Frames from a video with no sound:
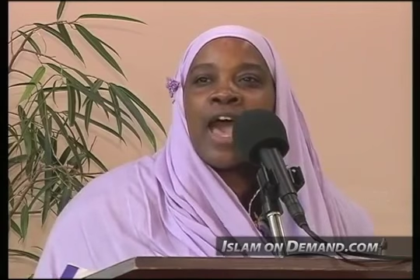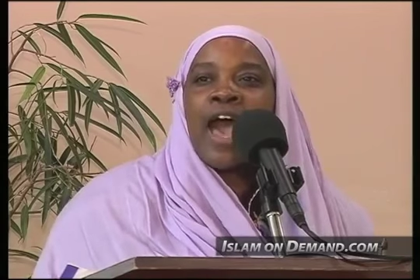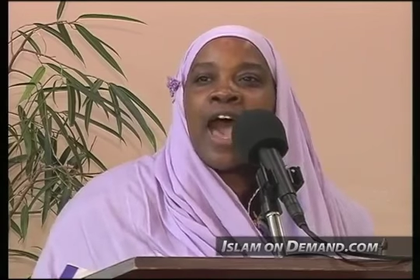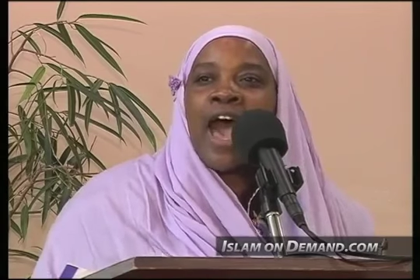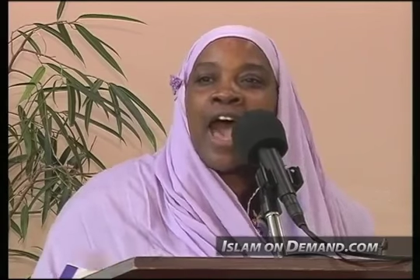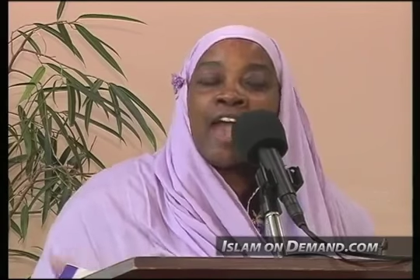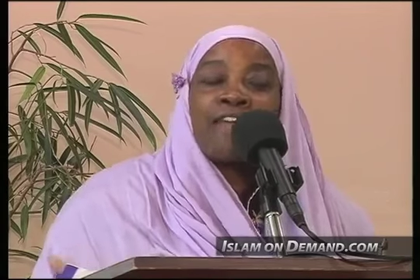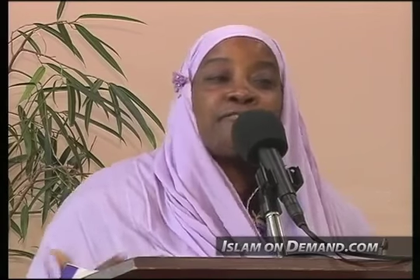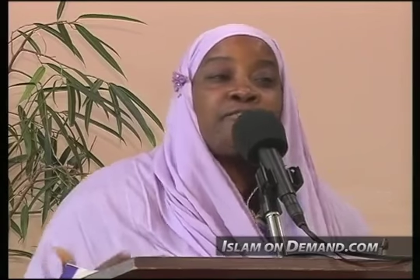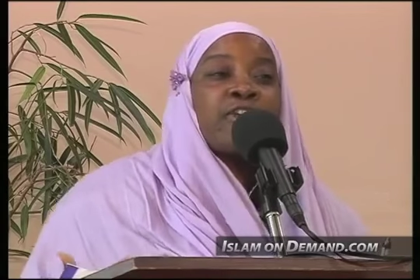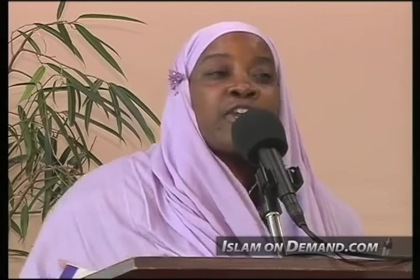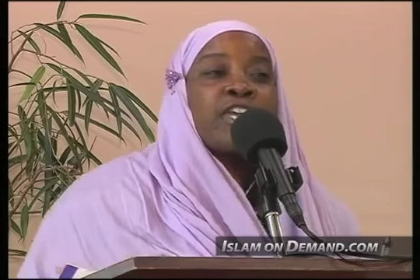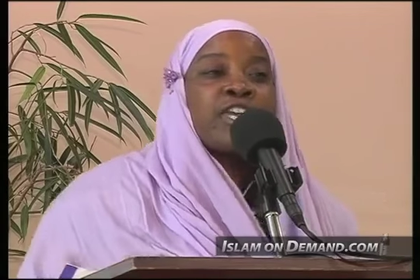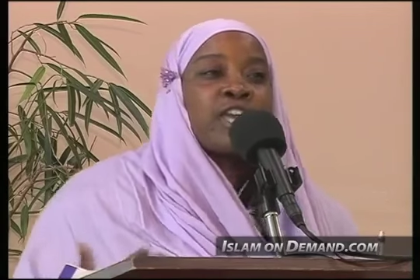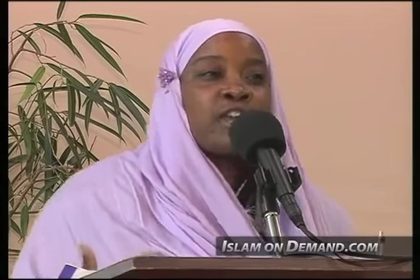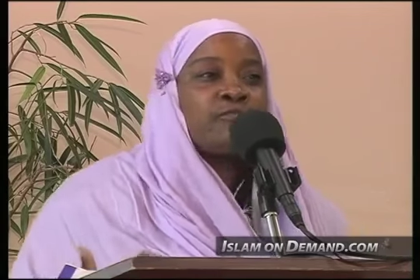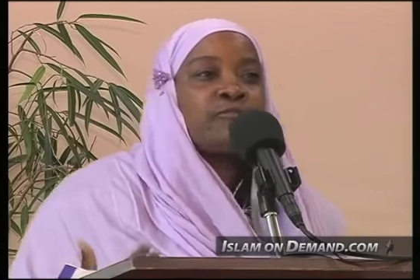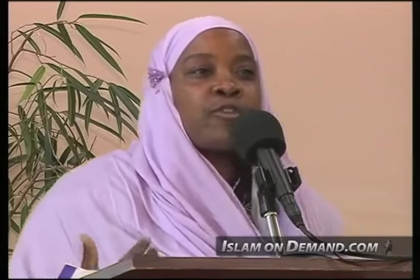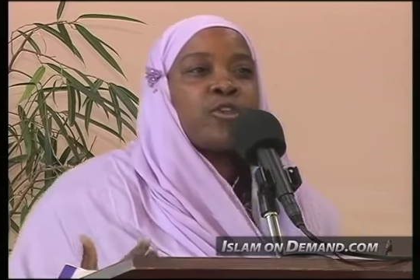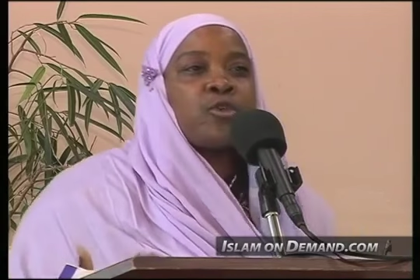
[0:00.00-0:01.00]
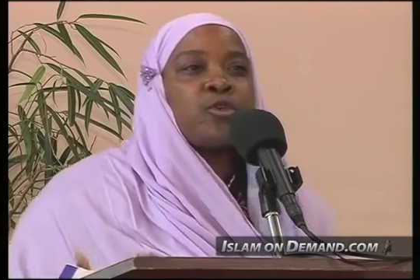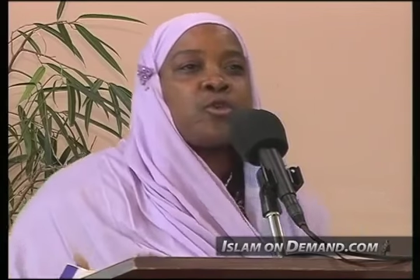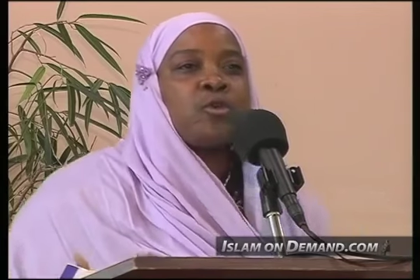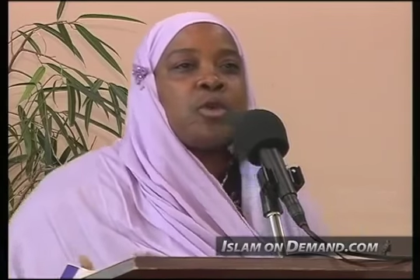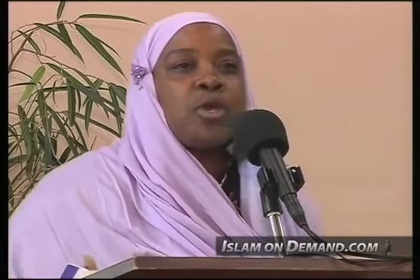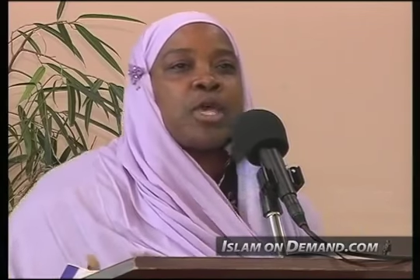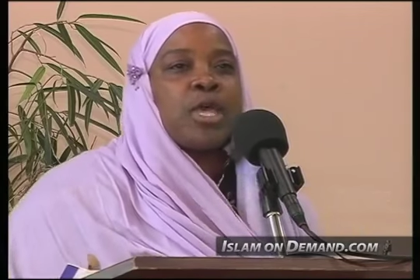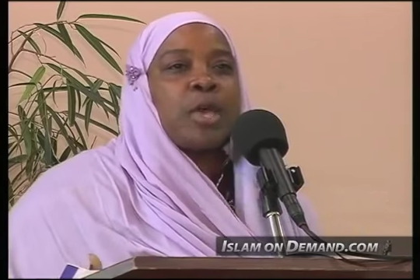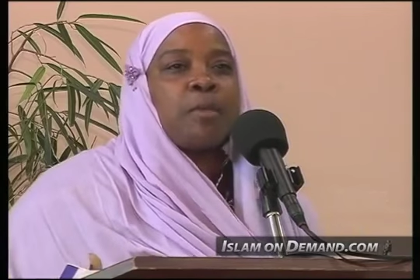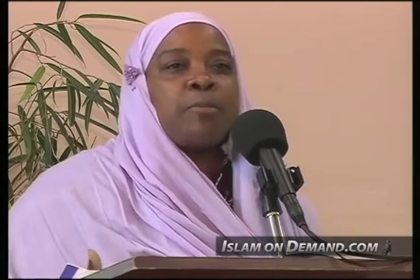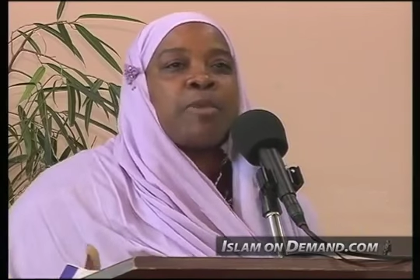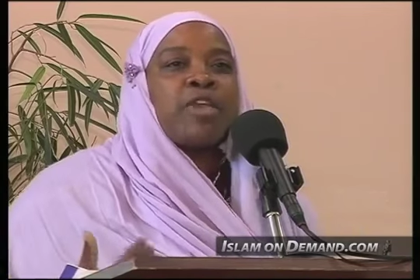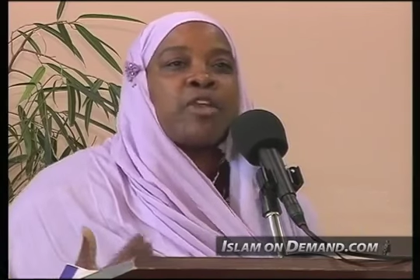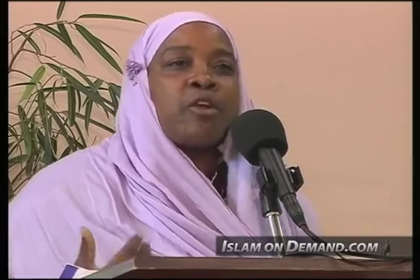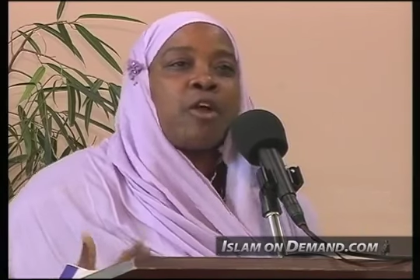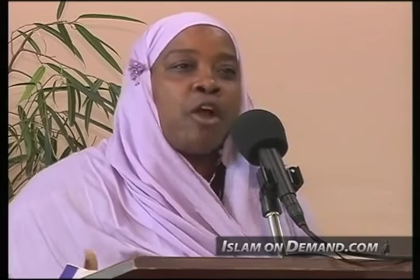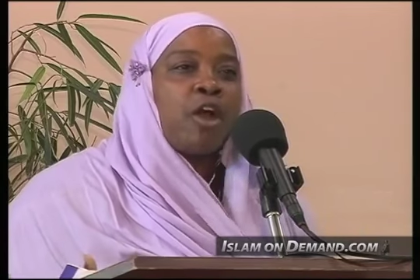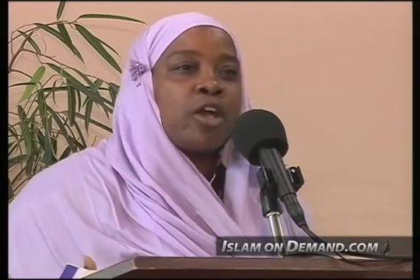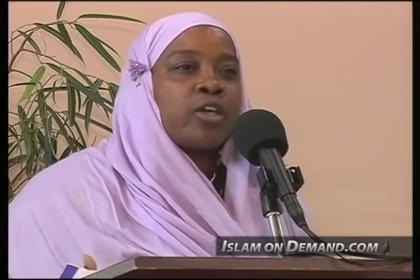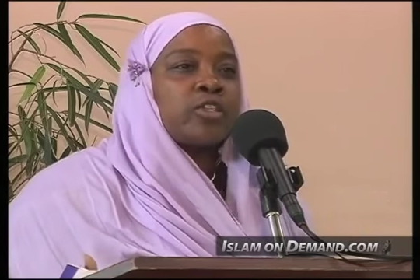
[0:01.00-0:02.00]
I forgive you
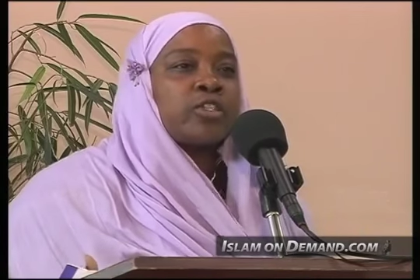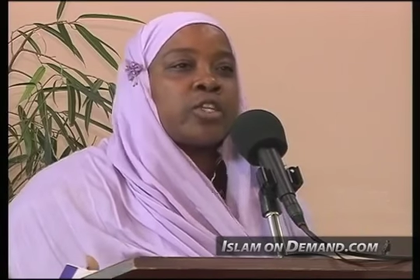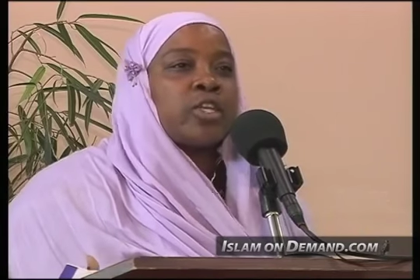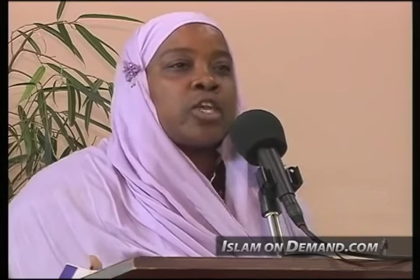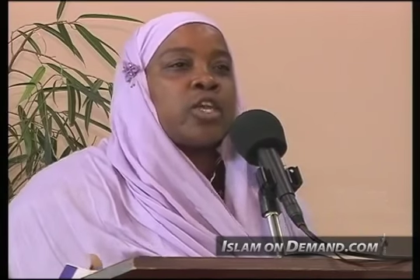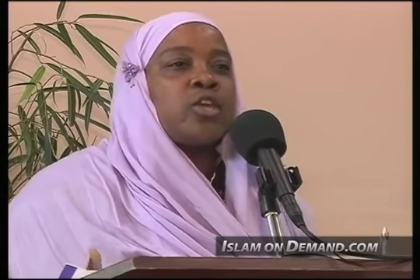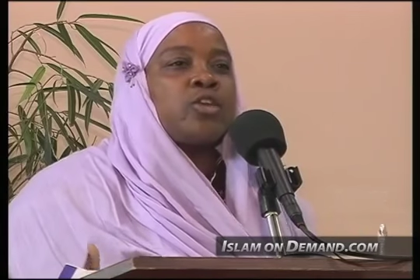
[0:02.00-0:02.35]
because